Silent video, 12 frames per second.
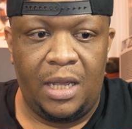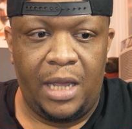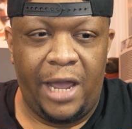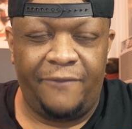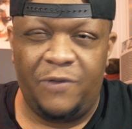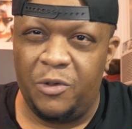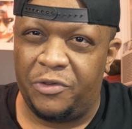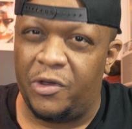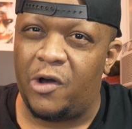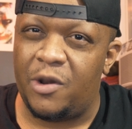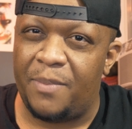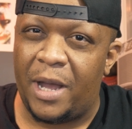have you
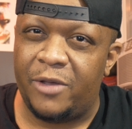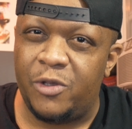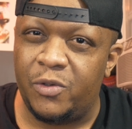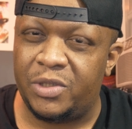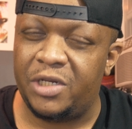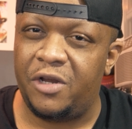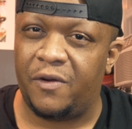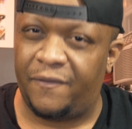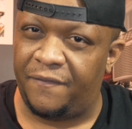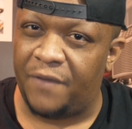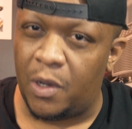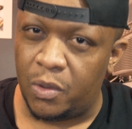thought about using your
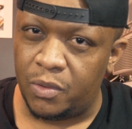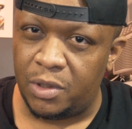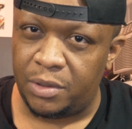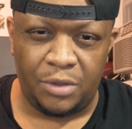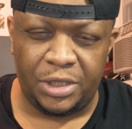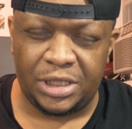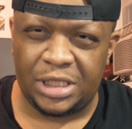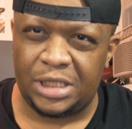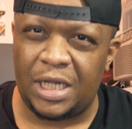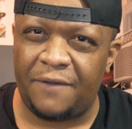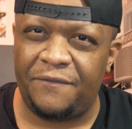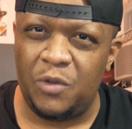phone? The
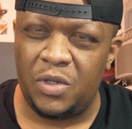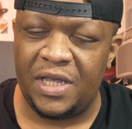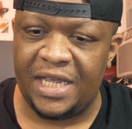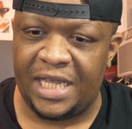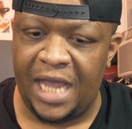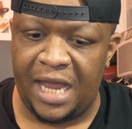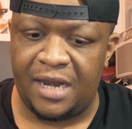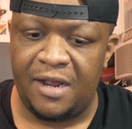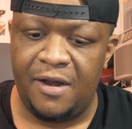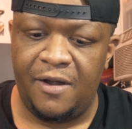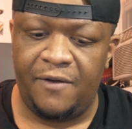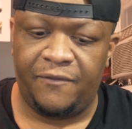stuff you can get
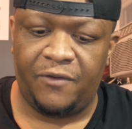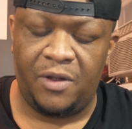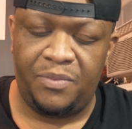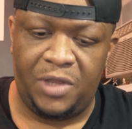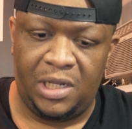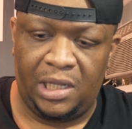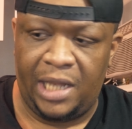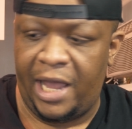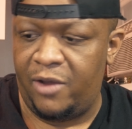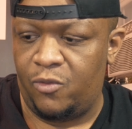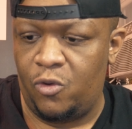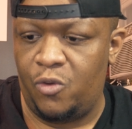from the
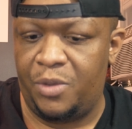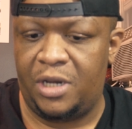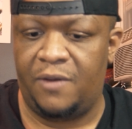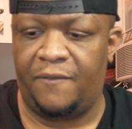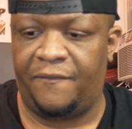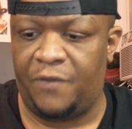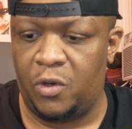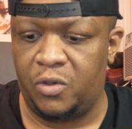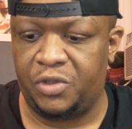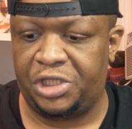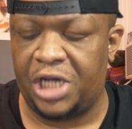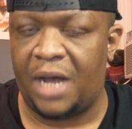Lightroom and the
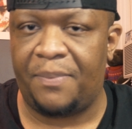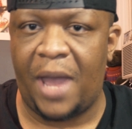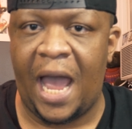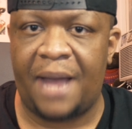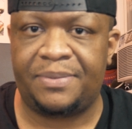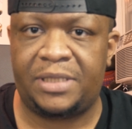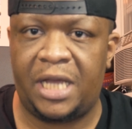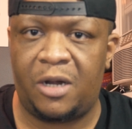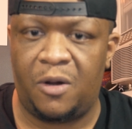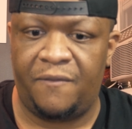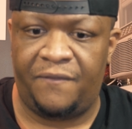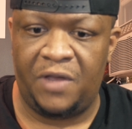Photoshop apps that
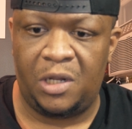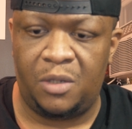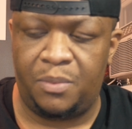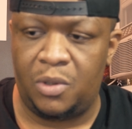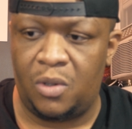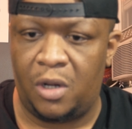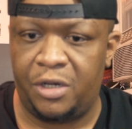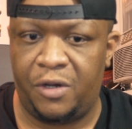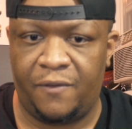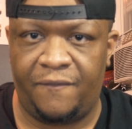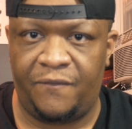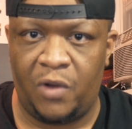are available on
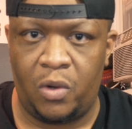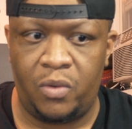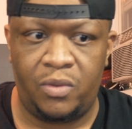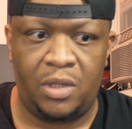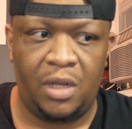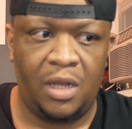your phone